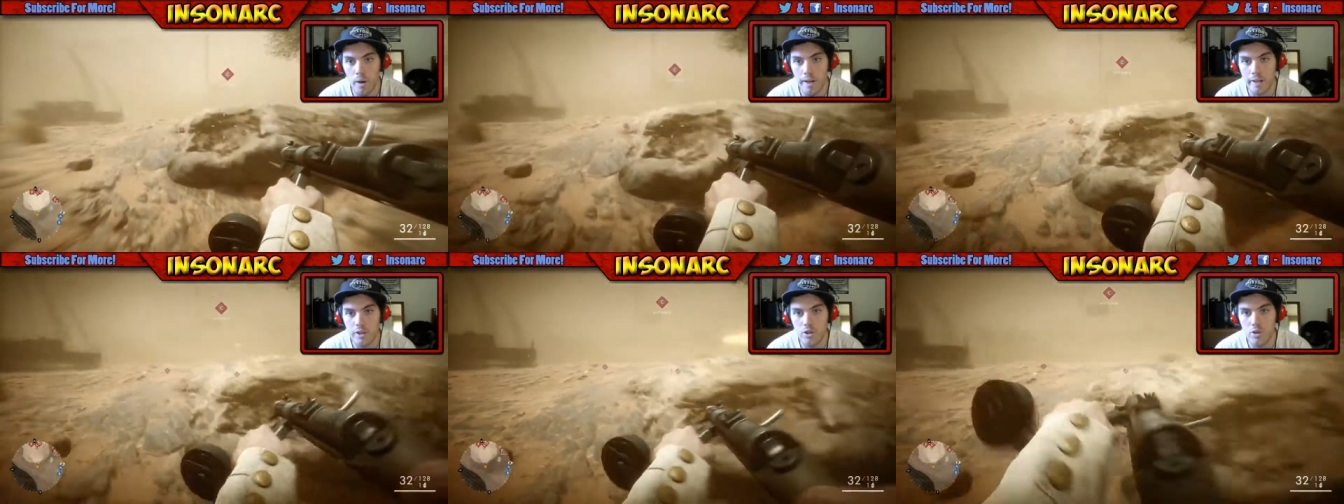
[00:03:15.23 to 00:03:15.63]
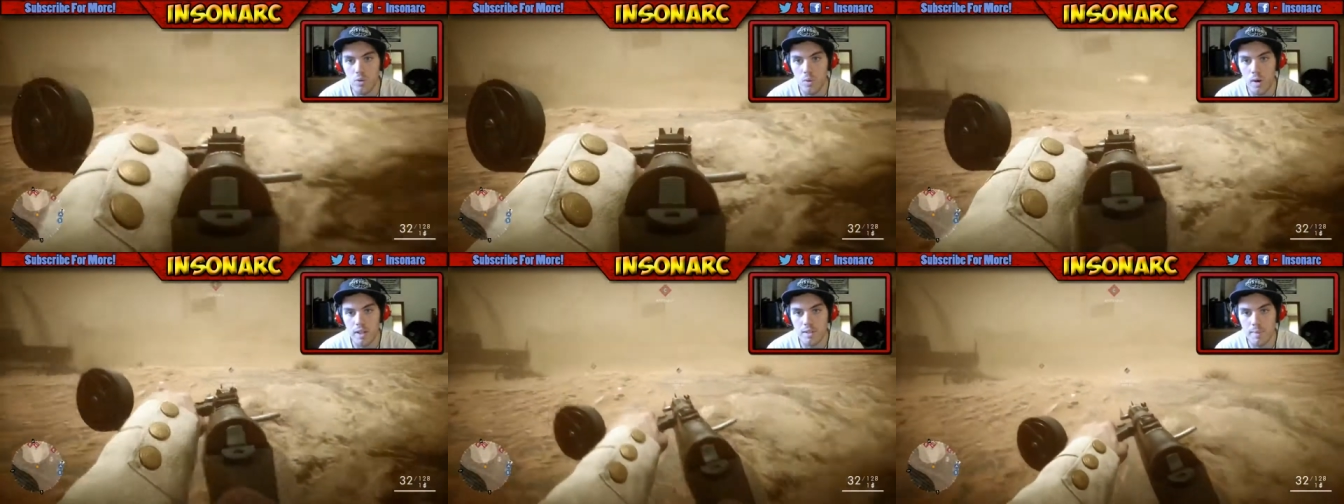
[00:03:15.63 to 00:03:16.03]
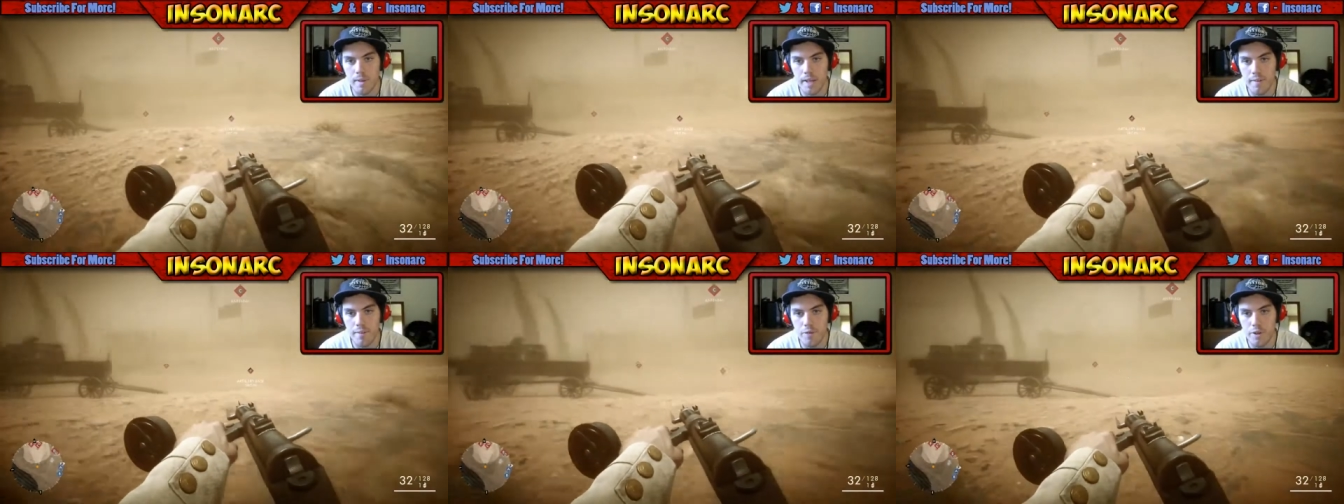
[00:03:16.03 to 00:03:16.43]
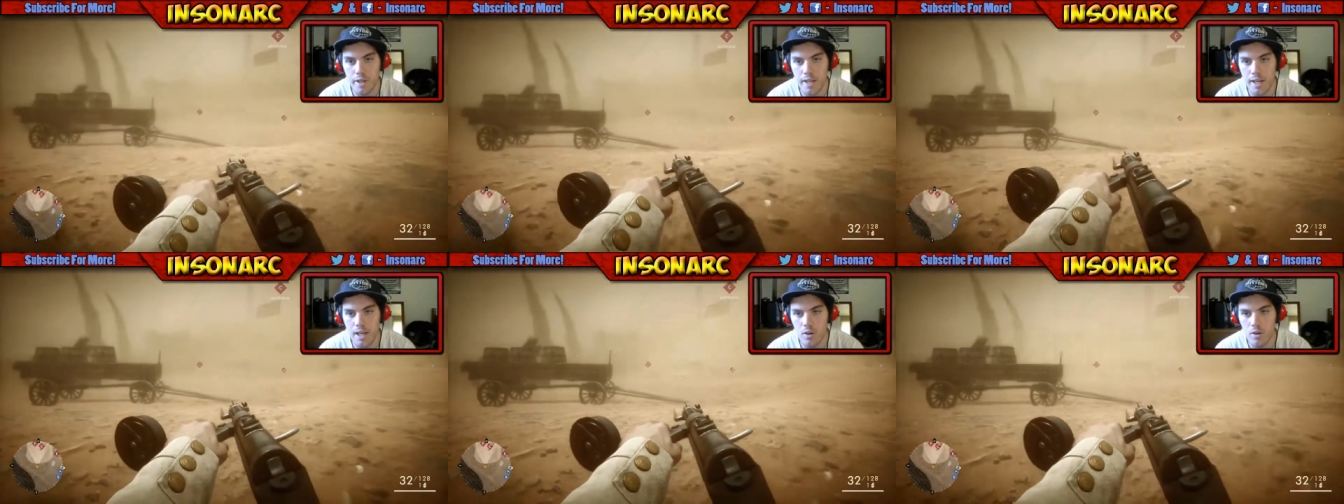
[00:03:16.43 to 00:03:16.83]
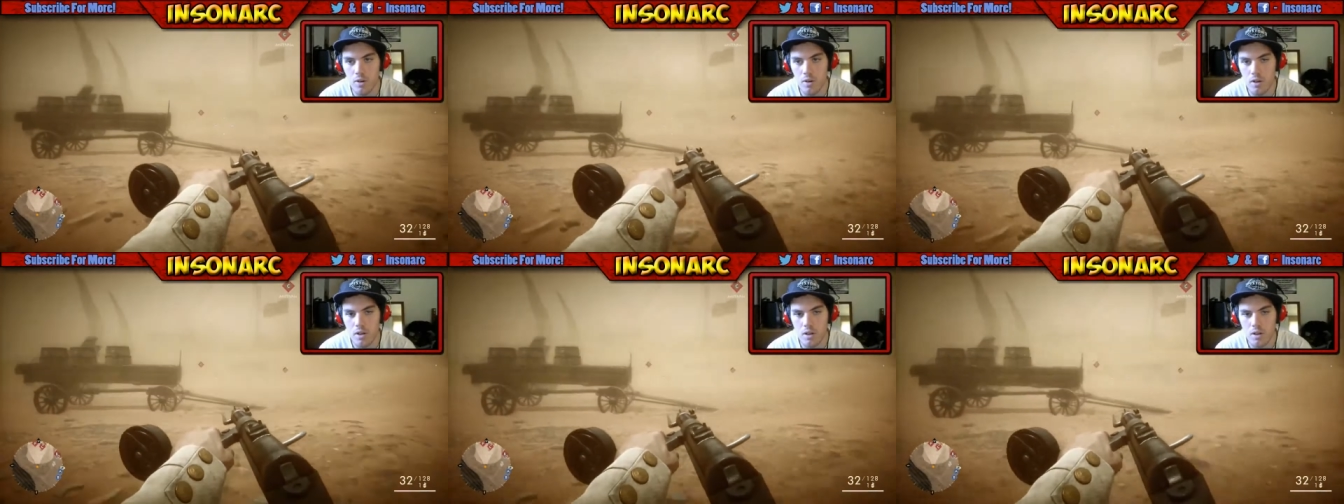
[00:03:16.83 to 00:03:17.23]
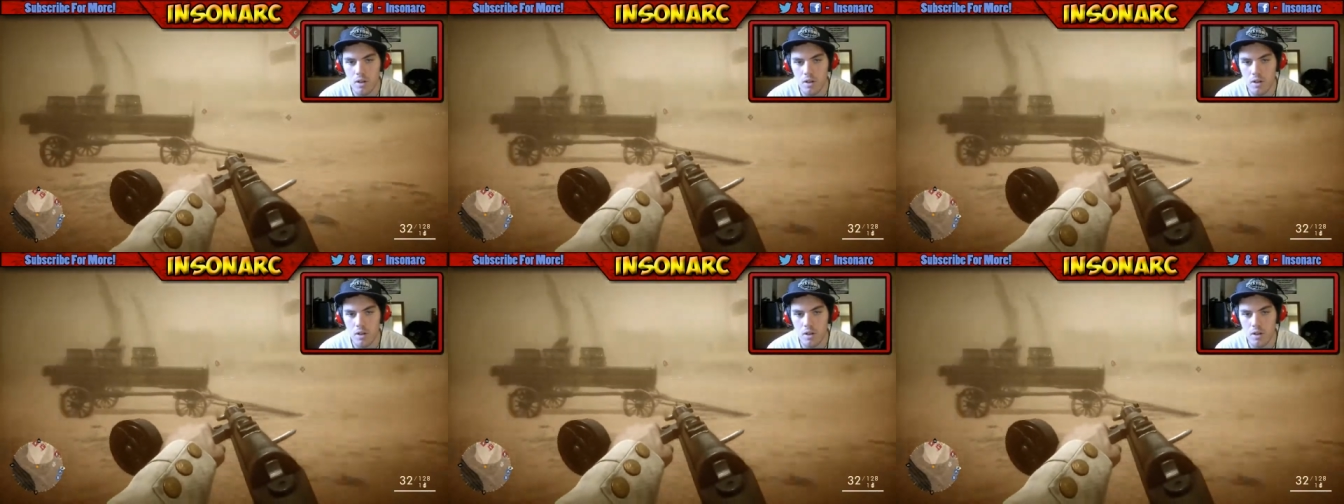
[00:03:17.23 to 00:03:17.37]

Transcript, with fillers: What'd I do? Why is my guy freaking out?